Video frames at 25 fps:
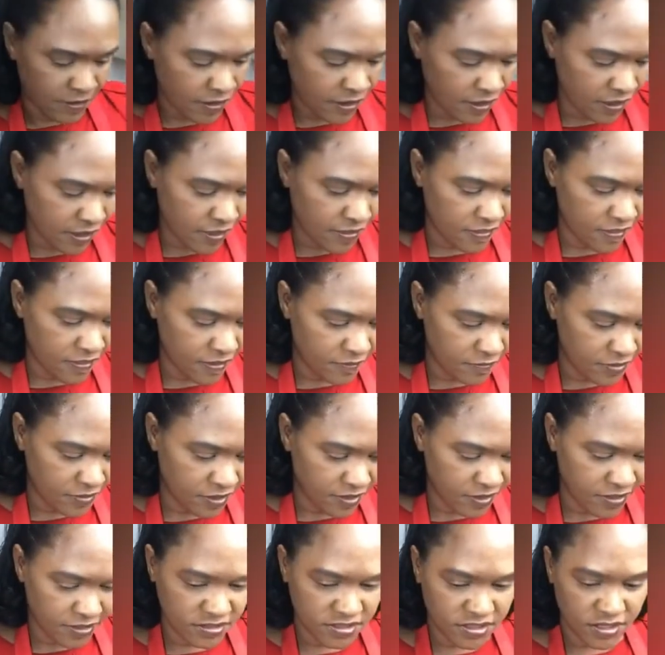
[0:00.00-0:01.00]
and then we're
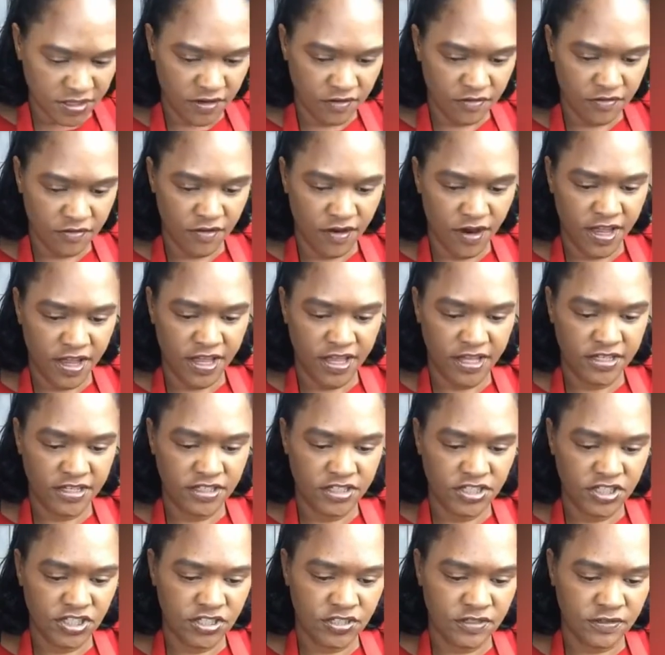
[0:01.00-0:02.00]
going to
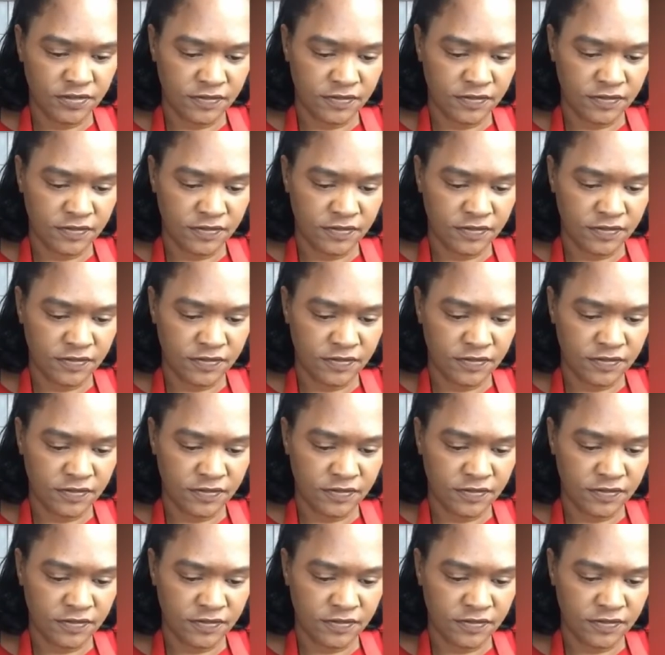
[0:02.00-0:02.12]
arrange